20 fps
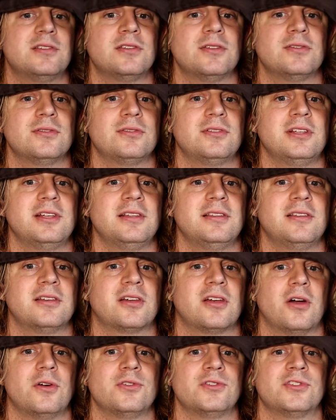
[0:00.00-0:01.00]
to lead the
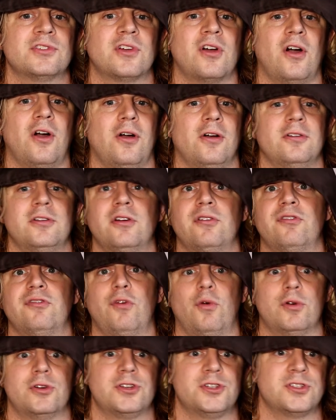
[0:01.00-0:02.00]
Coast Guard, a
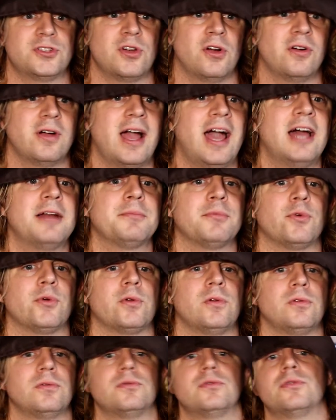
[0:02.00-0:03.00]
4-star
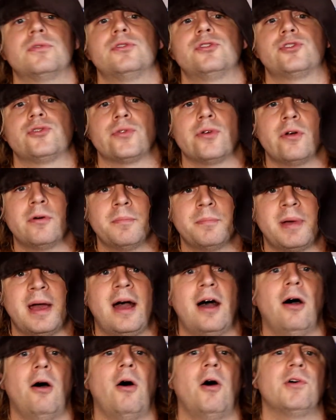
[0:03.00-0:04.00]
admiral. Jerome
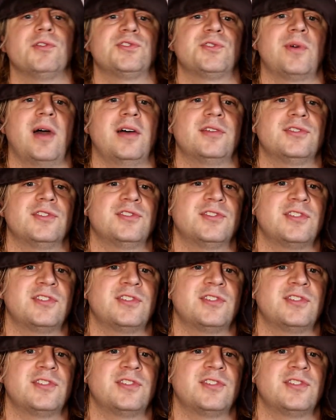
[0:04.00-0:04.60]
Powell also has a